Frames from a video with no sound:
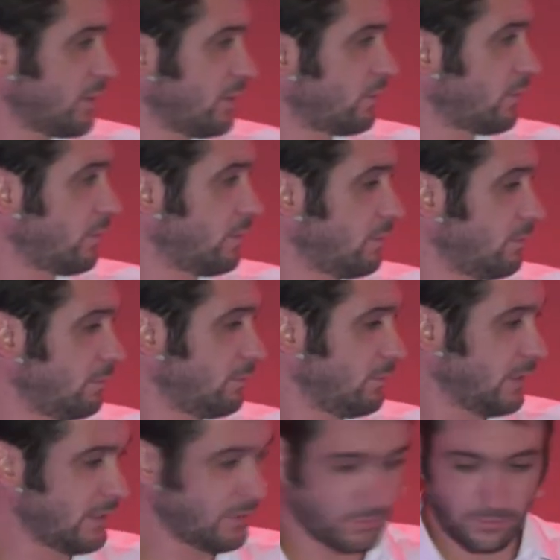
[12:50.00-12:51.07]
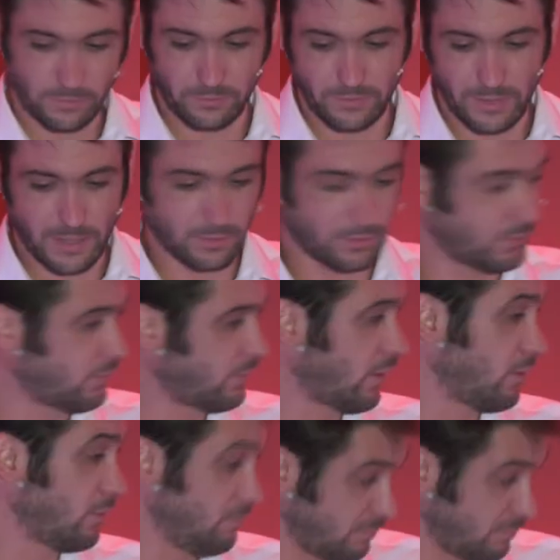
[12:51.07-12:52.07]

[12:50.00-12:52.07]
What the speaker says: into the standard. So